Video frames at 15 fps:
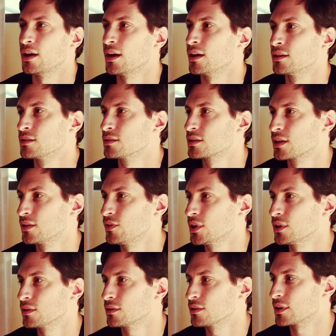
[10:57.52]
and
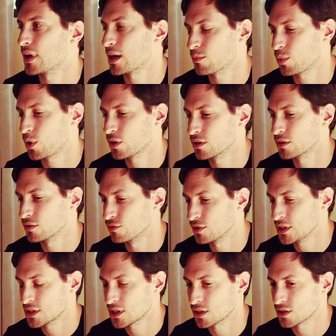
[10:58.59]
giving that part of the
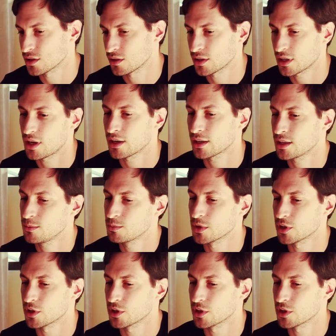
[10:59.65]
retoucher i keep